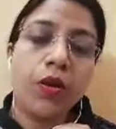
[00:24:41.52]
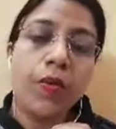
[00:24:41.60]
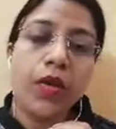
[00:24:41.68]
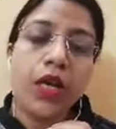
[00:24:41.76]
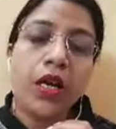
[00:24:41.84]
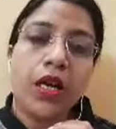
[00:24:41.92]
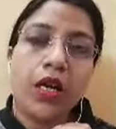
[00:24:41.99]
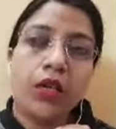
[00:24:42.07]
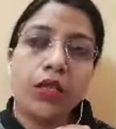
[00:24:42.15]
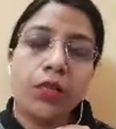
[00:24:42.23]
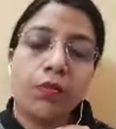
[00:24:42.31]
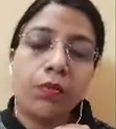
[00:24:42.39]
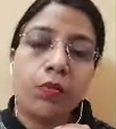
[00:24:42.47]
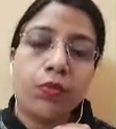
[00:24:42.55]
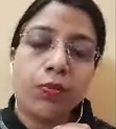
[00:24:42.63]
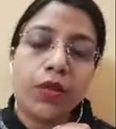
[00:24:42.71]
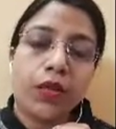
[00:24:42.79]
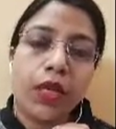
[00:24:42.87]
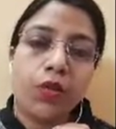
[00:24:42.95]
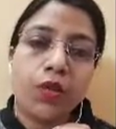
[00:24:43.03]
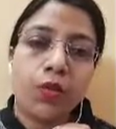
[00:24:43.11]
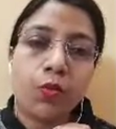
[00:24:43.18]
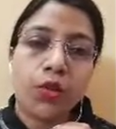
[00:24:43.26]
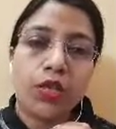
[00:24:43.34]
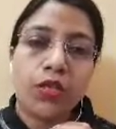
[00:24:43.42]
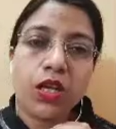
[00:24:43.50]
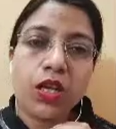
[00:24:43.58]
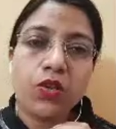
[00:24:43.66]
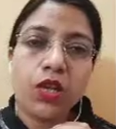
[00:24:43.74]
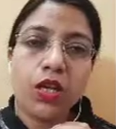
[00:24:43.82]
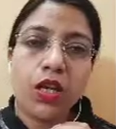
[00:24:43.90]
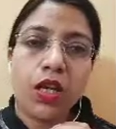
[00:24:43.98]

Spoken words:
the nearest police station is